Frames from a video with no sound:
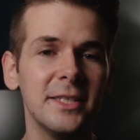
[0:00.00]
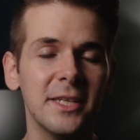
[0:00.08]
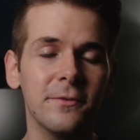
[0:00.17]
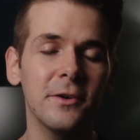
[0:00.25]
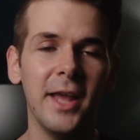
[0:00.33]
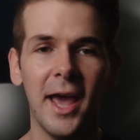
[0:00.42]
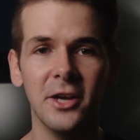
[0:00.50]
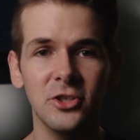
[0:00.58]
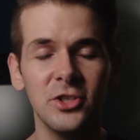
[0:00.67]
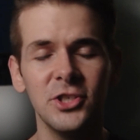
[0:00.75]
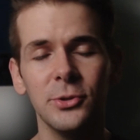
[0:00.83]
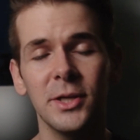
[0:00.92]
different
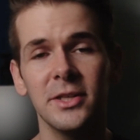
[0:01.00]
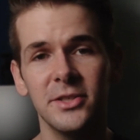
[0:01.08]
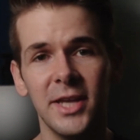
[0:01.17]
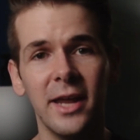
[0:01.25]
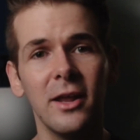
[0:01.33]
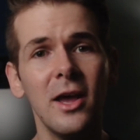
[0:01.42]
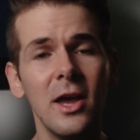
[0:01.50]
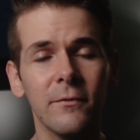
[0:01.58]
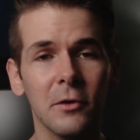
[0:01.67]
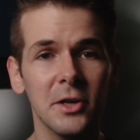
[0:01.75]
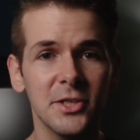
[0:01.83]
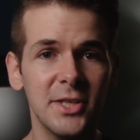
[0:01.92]
actions you can set
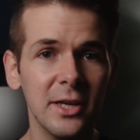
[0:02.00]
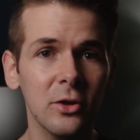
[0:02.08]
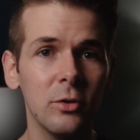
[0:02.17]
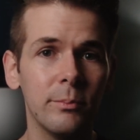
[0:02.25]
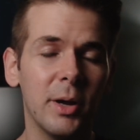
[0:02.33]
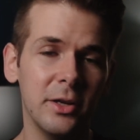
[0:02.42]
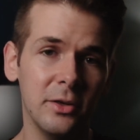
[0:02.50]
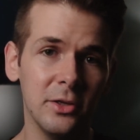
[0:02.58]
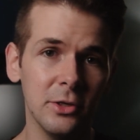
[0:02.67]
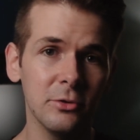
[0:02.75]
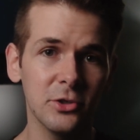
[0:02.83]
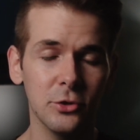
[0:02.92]
for a single button
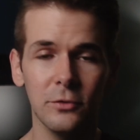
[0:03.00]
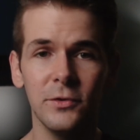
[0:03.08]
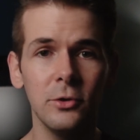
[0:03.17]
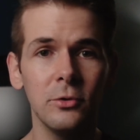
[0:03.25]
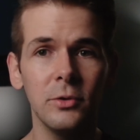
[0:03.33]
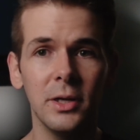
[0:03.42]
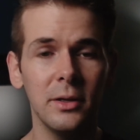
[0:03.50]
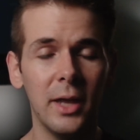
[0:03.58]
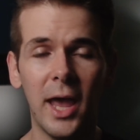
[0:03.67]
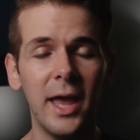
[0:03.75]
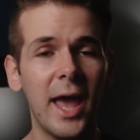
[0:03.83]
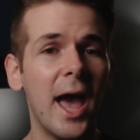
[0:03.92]
use. So if you,
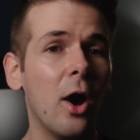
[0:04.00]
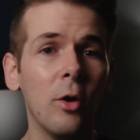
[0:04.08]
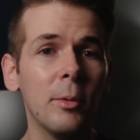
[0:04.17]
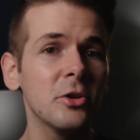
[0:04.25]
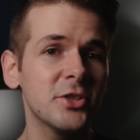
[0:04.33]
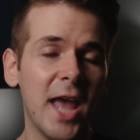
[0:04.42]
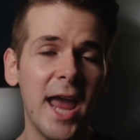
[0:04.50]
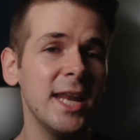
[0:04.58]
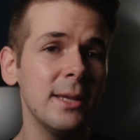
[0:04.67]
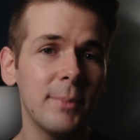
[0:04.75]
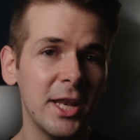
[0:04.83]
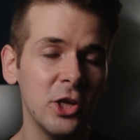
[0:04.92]
almost
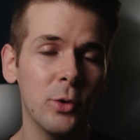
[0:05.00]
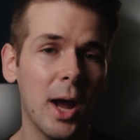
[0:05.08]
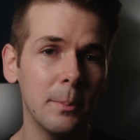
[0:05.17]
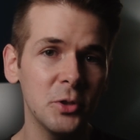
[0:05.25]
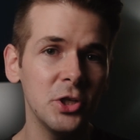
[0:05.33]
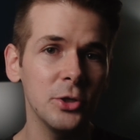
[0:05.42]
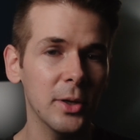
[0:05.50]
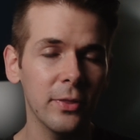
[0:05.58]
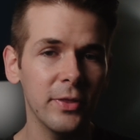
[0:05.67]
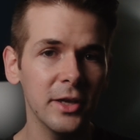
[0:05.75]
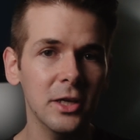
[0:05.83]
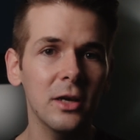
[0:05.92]
any menu option you
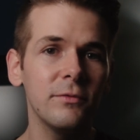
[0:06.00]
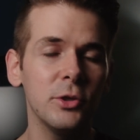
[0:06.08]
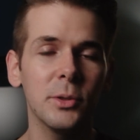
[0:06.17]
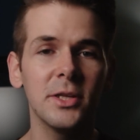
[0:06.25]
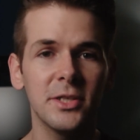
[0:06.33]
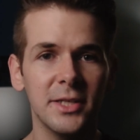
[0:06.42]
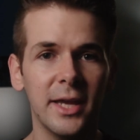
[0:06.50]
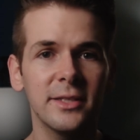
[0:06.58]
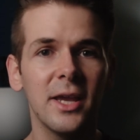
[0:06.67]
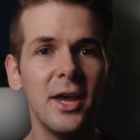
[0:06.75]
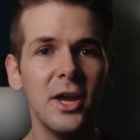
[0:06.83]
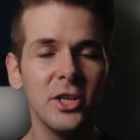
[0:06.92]
can think of, you can
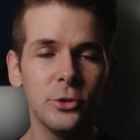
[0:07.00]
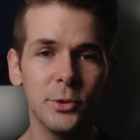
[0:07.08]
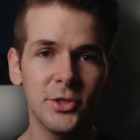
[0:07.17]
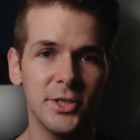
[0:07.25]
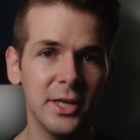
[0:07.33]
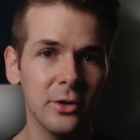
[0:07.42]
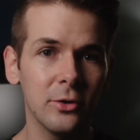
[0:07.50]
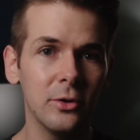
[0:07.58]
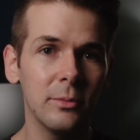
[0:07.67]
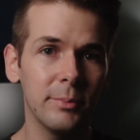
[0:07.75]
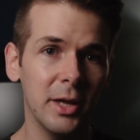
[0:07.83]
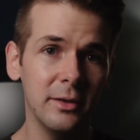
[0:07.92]
set to a
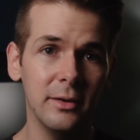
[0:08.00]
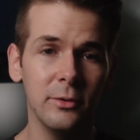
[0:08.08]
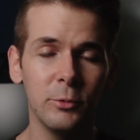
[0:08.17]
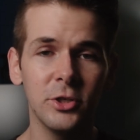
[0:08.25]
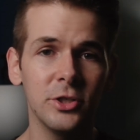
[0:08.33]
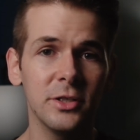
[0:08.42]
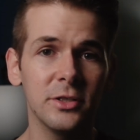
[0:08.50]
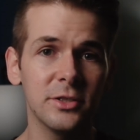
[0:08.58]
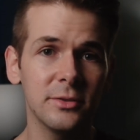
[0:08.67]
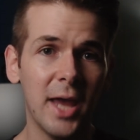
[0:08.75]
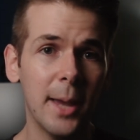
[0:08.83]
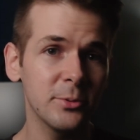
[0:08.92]
single button, which
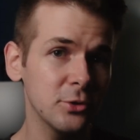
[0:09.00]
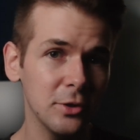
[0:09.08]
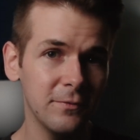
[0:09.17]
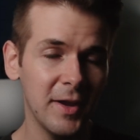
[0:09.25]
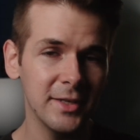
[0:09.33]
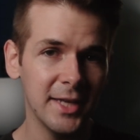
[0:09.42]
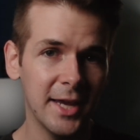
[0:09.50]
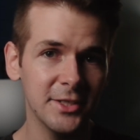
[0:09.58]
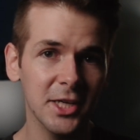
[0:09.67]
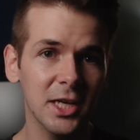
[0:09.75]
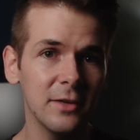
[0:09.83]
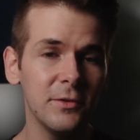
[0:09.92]
is absolutely
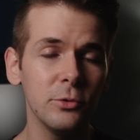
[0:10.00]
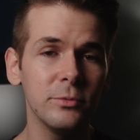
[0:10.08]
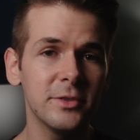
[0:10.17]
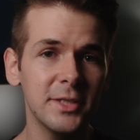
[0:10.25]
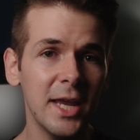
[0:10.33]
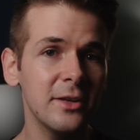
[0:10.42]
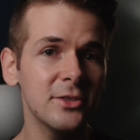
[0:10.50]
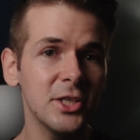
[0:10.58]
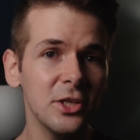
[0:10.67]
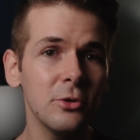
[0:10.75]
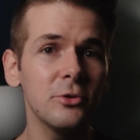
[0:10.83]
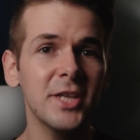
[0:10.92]
fantastic. And if you tend to
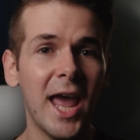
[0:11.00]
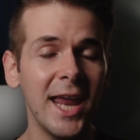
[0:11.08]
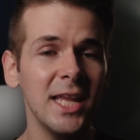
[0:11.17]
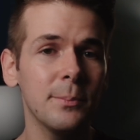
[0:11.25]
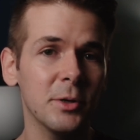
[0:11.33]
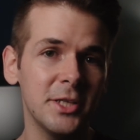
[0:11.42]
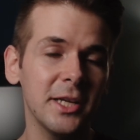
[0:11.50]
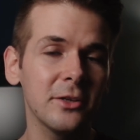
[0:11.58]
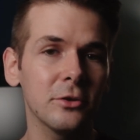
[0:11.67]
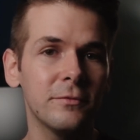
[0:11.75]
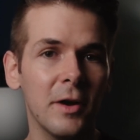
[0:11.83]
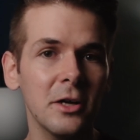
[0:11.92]
use any
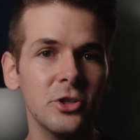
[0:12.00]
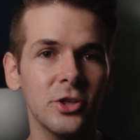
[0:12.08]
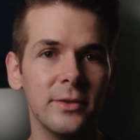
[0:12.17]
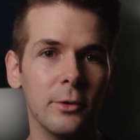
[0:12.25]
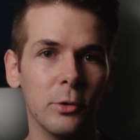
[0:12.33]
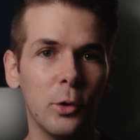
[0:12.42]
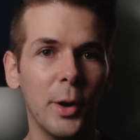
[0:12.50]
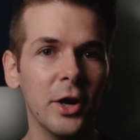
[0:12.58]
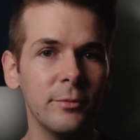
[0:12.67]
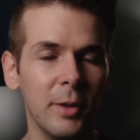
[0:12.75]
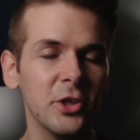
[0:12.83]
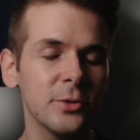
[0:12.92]
particular function that
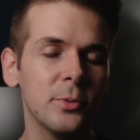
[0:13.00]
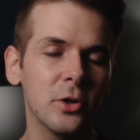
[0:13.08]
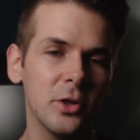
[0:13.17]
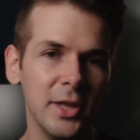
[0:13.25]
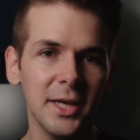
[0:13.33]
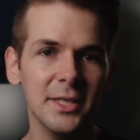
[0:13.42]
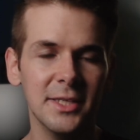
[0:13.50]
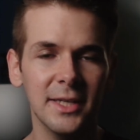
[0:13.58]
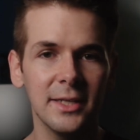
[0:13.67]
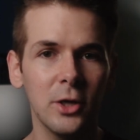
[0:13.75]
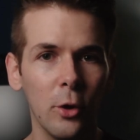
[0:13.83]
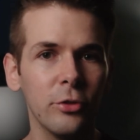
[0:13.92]
required multiple clicks to
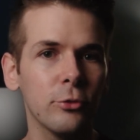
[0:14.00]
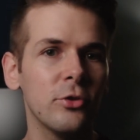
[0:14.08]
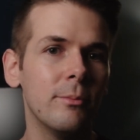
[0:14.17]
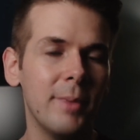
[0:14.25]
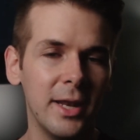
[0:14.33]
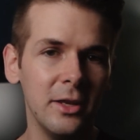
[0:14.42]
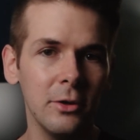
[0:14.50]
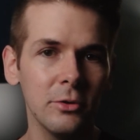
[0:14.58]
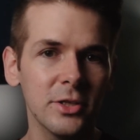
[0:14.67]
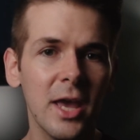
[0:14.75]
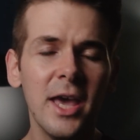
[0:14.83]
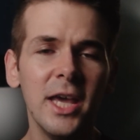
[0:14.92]
go through the
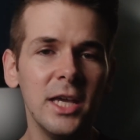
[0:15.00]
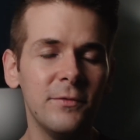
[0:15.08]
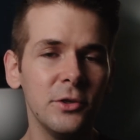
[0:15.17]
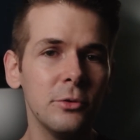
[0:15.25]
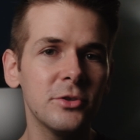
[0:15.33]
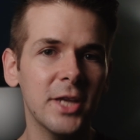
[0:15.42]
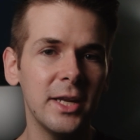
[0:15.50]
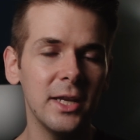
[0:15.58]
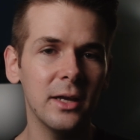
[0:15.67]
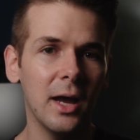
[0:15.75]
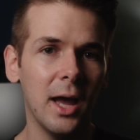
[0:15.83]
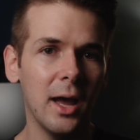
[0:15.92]
menus, if you use
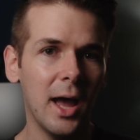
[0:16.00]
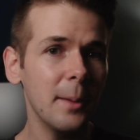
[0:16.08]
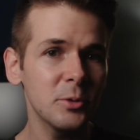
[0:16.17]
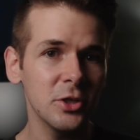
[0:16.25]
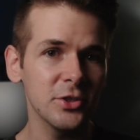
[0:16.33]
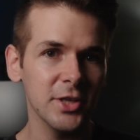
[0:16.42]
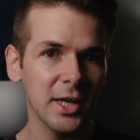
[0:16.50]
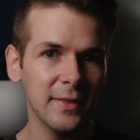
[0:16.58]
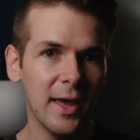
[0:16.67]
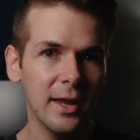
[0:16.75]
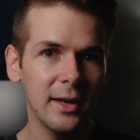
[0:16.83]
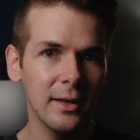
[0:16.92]
any options like
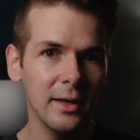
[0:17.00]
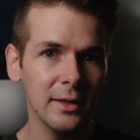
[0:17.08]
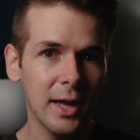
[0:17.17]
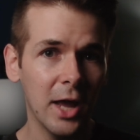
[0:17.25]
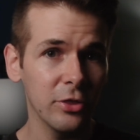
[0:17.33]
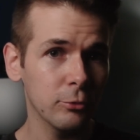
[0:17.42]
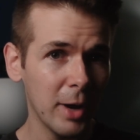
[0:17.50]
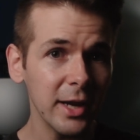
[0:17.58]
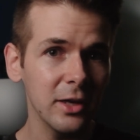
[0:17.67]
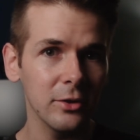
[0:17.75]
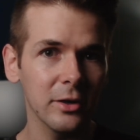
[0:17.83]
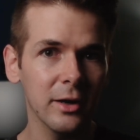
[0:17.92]
that on the
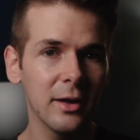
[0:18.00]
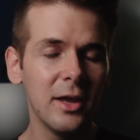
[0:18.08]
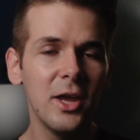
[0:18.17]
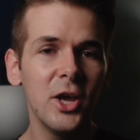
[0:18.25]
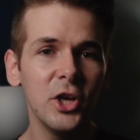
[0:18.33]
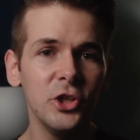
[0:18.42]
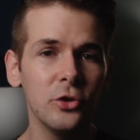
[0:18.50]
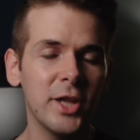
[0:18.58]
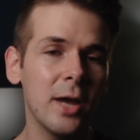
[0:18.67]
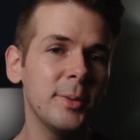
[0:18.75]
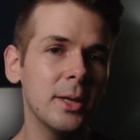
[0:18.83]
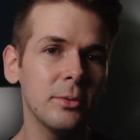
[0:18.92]
regular, you'll
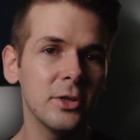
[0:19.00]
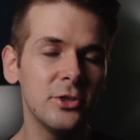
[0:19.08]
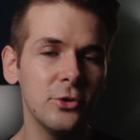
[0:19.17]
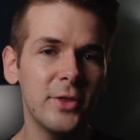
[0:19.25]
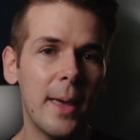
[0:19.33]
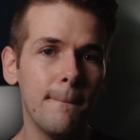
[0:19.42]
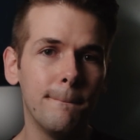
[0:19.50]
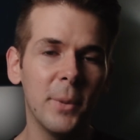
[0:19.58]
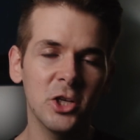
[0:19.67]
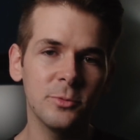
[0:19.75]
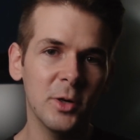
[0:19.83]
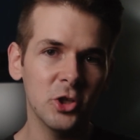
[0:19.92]
now be able to do that
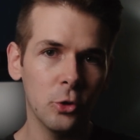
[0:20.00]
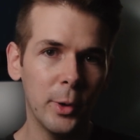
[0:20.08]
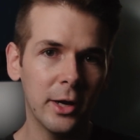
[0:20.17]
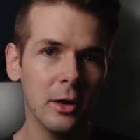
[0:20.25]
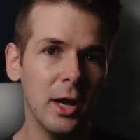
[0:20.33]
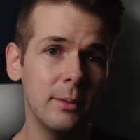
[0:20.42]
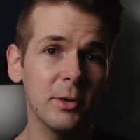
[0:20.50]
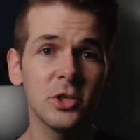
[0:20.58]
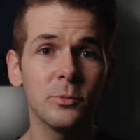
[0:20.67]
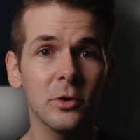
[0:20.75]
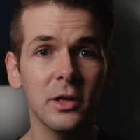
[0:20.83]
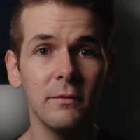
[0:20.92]
much quicker and much
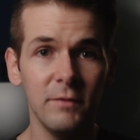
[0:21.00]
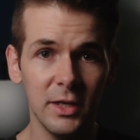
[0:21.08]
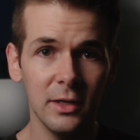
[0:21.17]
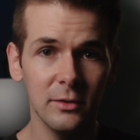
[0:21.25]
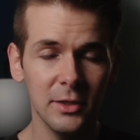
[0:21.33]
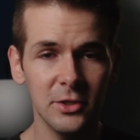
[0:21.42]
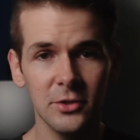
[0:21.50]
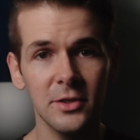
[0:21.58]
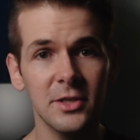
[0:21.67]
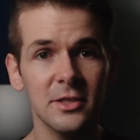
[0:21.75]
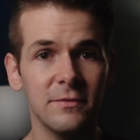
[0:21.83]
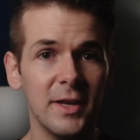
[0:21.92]
more conveniently. So
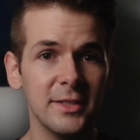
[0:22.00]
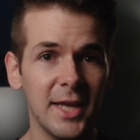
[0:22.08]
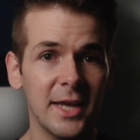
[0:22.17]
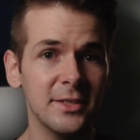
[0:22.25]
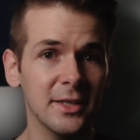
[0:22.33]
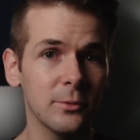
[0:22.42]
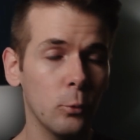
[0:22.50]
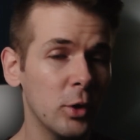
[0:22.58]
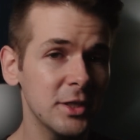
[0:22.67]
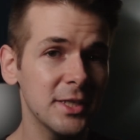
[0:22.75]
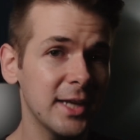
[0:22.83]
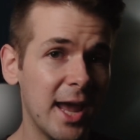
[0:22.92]
this is a fantastic,
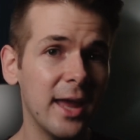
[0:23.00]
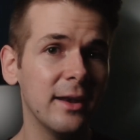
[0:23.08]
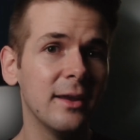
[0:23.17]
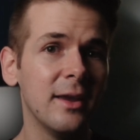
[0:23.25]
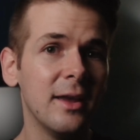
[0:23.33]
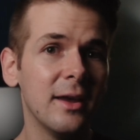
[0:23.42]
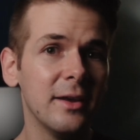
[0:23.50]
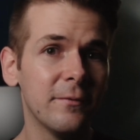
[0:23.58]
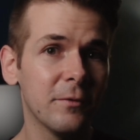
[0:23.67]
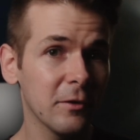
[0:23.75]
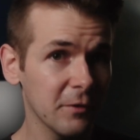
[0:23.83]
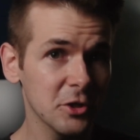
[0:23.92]
once again,
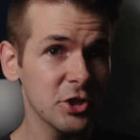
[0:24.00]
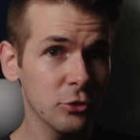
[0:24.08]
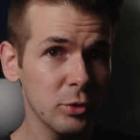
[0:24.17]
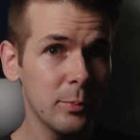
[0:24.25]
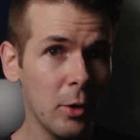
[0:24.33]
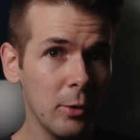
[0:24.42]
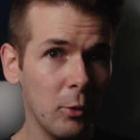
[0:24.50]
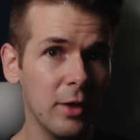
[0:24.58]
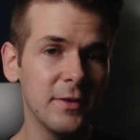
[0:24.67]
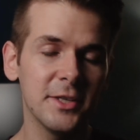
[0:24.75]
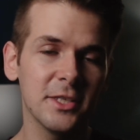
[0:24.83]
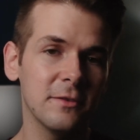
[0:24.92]
for version
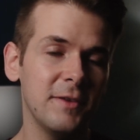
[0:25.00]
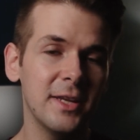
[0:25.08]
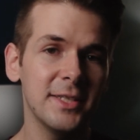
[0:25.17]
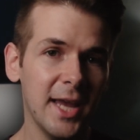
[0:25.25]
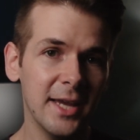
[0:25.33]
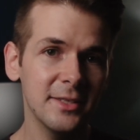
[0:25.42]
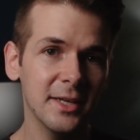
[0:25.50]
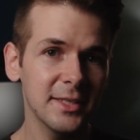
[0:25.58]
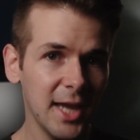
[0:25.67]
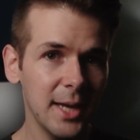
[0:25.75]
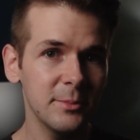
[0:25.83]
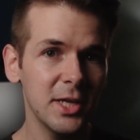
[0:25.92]
3.1, this is a fantastic time